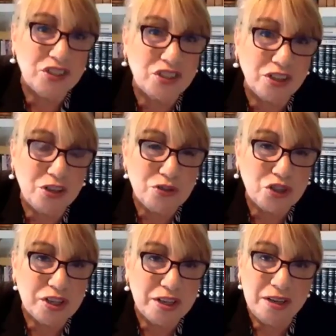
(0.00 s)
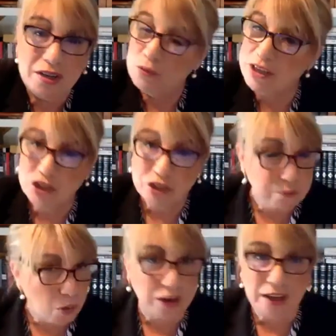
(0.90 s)
solution, which is
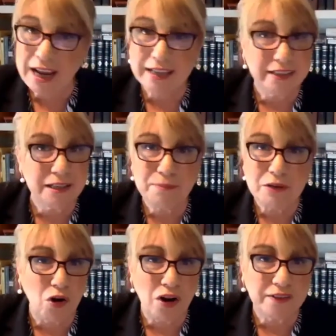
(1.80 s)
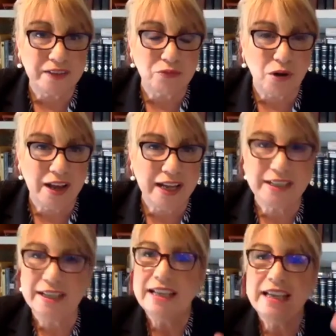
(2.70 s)
more likely to be wrong than
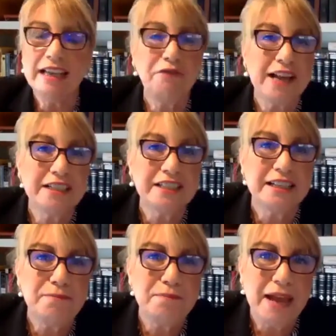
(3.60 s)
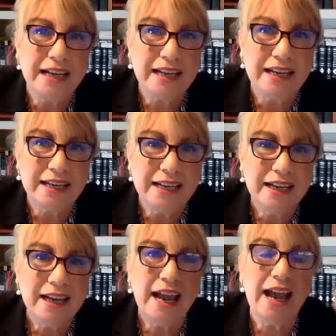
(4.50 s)
right, invest in many
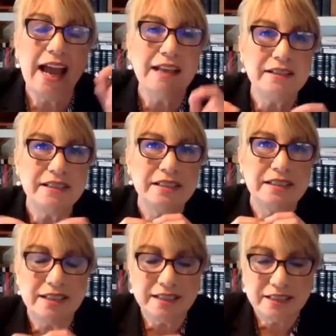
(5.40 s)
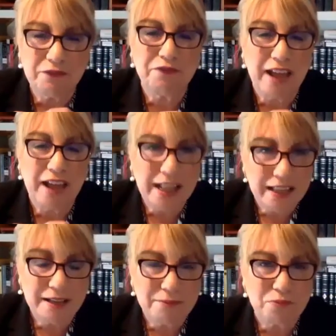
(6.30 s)
and
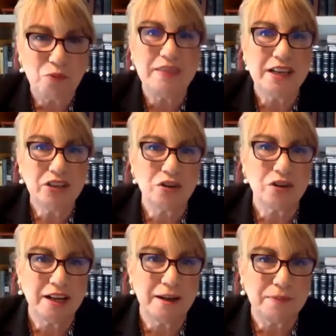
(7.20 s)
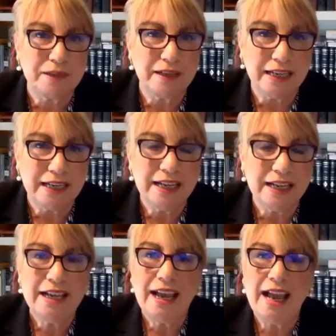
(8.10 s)
develop within your company
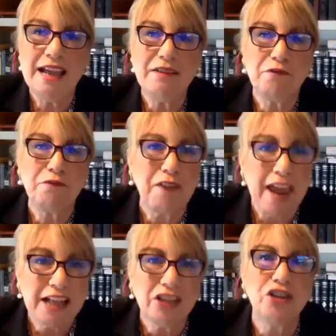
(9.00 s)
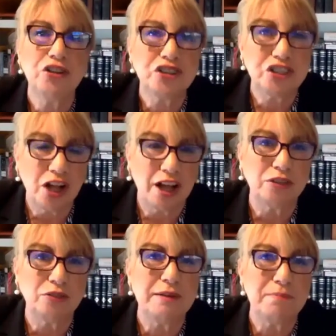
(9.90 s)
a
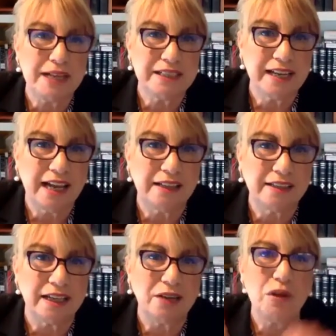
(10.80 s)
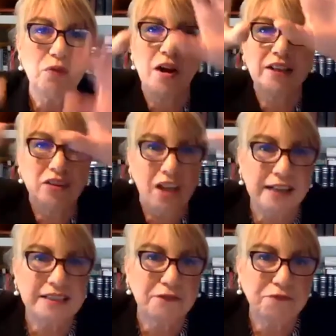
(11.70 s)
failure-tolerant mentality. We want
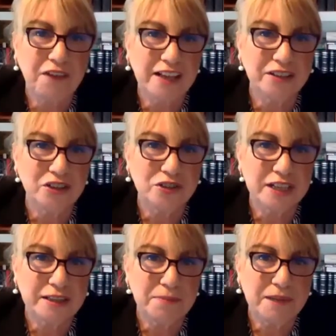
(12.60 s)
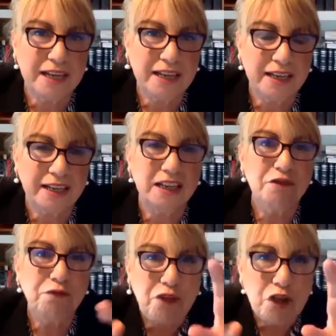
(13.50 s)
lots of failures at the beginning,
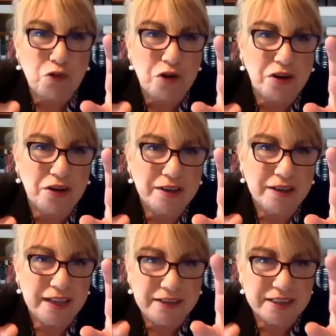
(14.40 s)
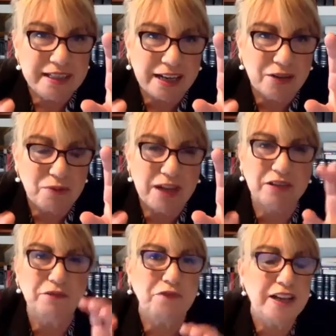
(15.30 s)
fewer in the second
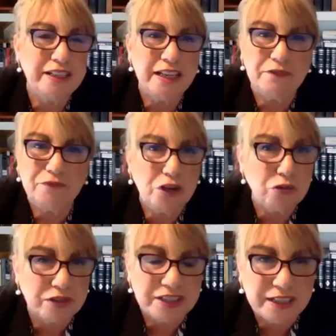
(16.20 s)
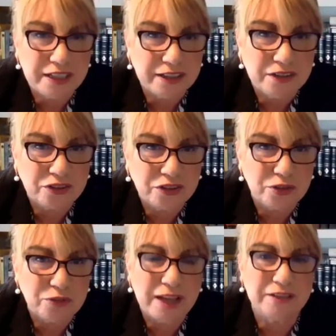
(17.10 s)
round of funding, fewer still in the
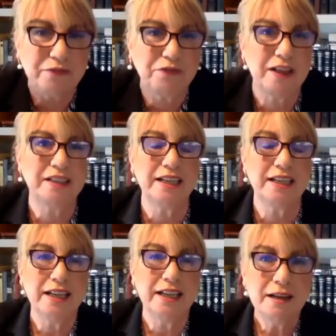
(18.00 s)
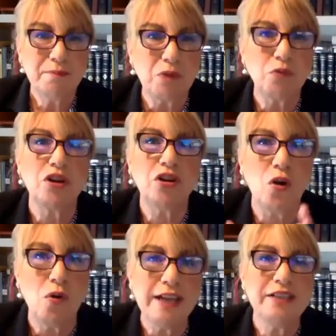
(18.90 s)
third round of funding, but we're
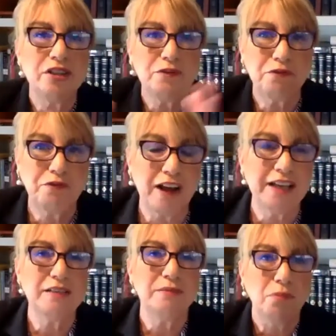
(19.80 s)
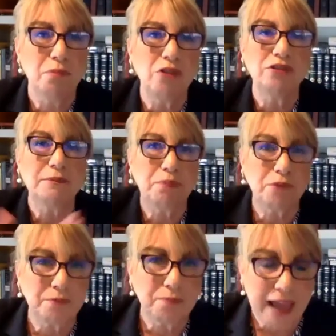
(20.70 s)
going to fund
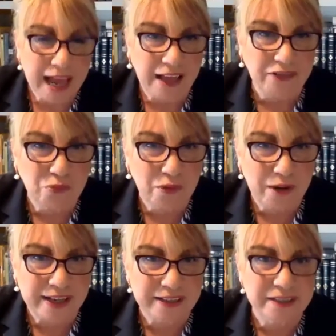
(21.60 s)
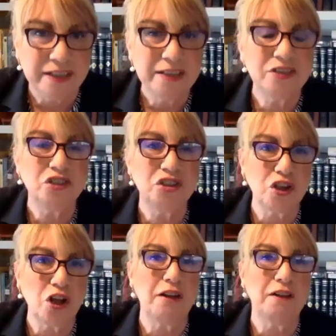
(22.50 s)
multiple pathways to
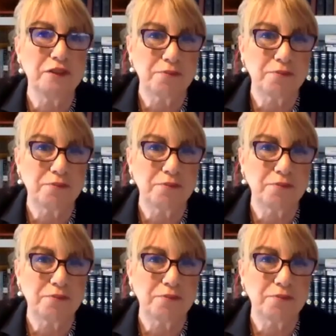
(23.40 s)
solve the